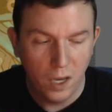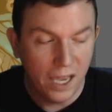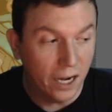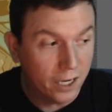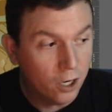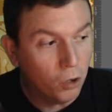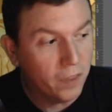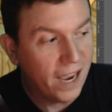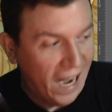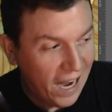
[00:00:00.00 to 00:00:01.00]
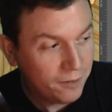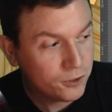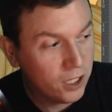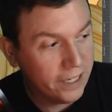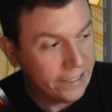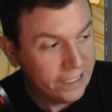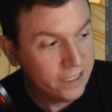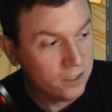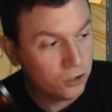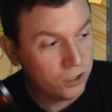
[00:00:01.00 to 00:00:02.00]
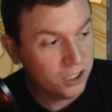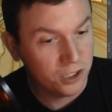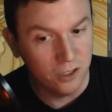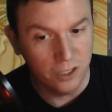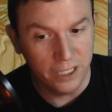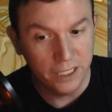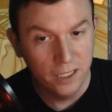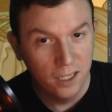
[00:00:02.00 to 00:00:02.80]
I know that after I ink it traditionally,